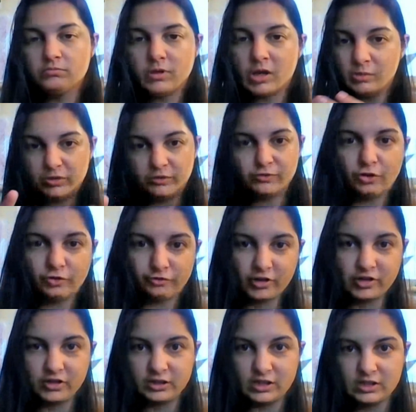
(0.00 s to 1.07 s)
maybe you've got a
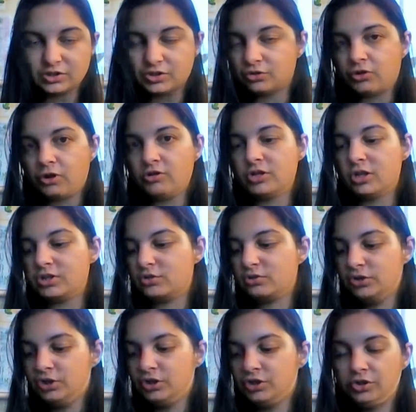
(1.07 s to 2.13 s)
friend that knits or crochets,
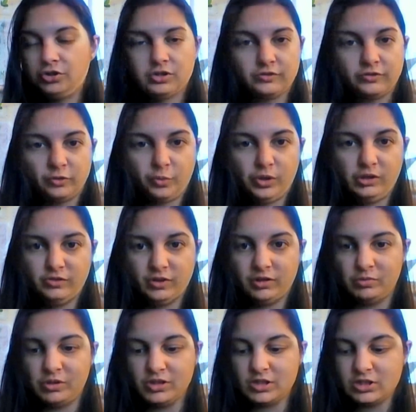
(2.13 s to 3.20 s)
or you can use it for
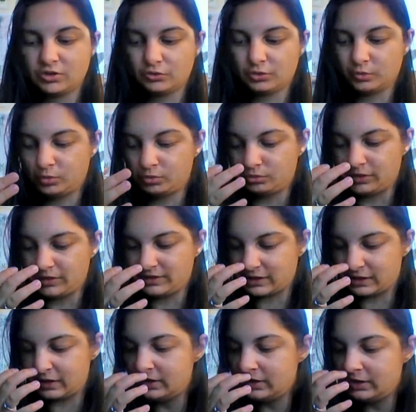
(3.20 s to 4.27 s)
weaving because it's all the wool, isn't
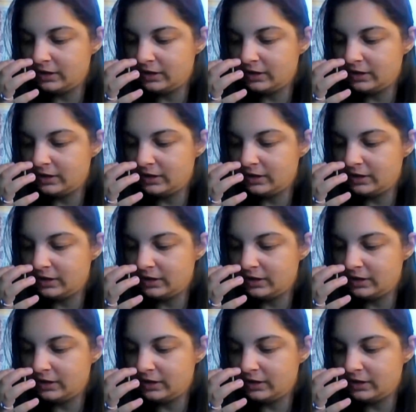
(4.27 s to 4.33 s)
it?